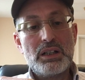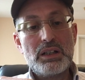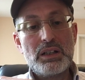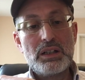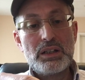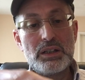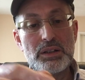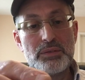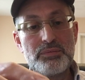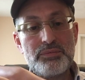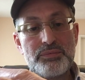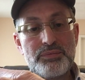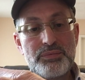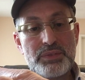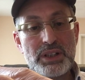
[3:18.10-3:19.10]

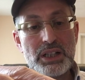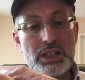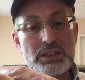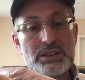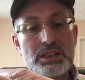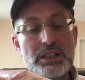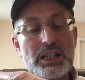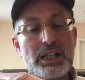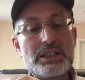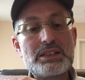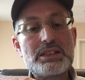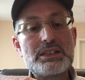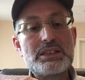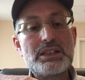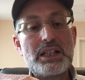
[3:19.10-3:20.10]
So
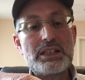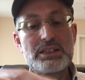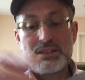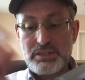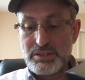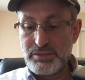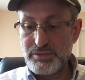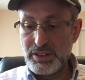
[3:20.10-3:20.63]
that's